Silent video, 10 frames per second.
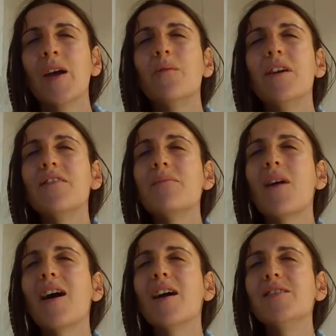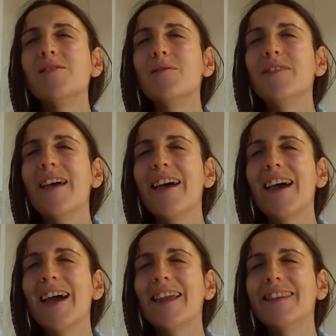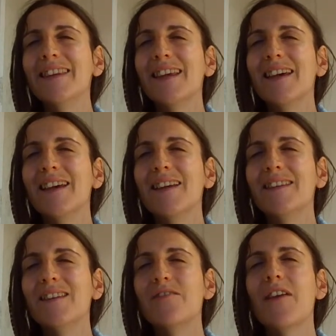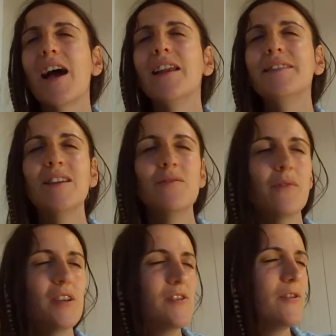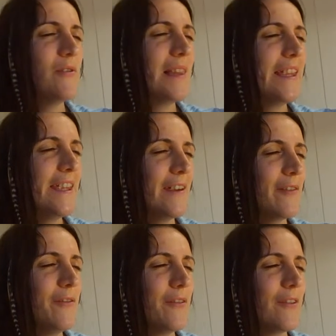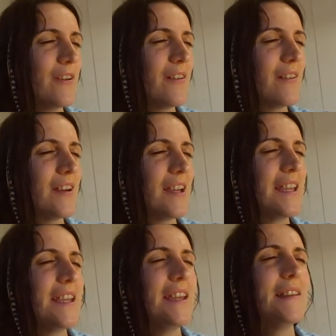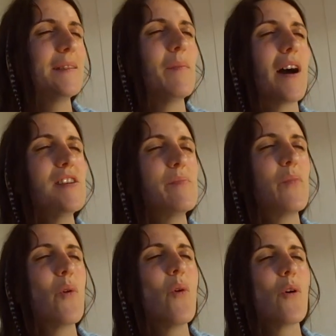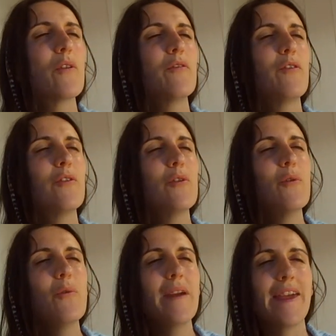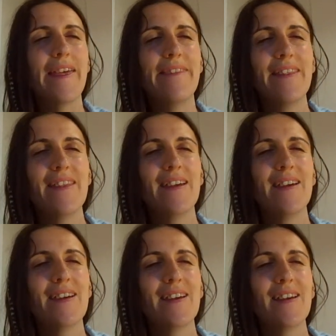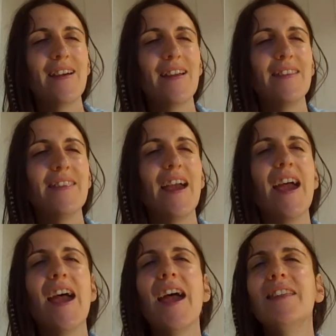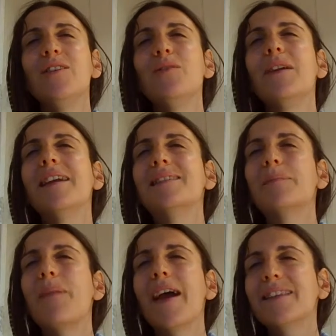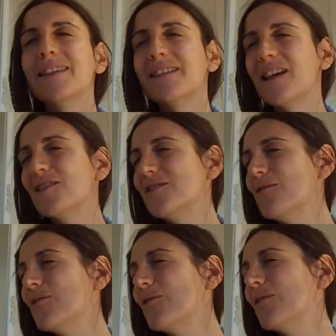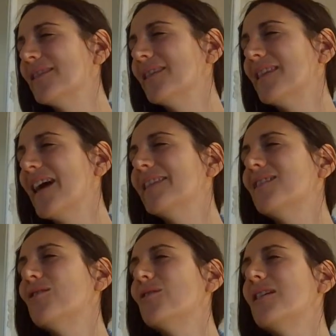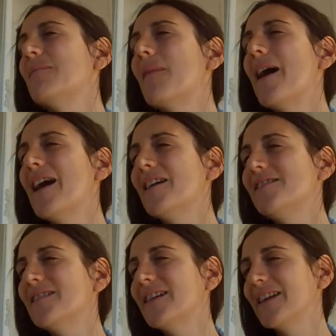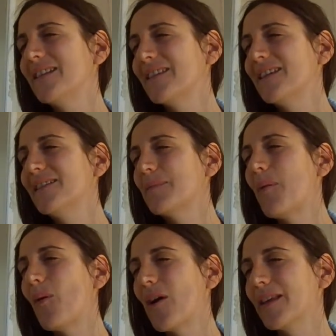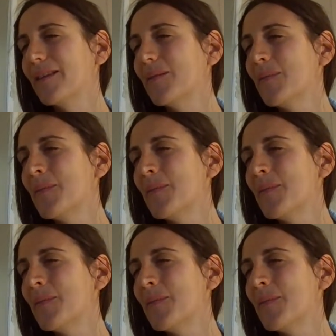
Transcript: We remind you that the reality in which you live is much more fluid than you expected, that you imagine it at this point.